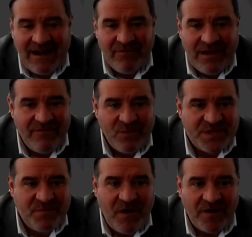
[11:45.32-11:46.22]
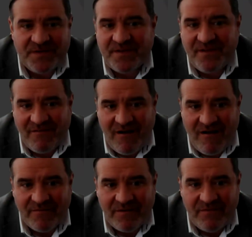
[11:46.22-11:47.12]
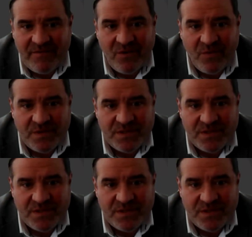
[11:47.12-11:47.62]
never even responded to their offer, even though it was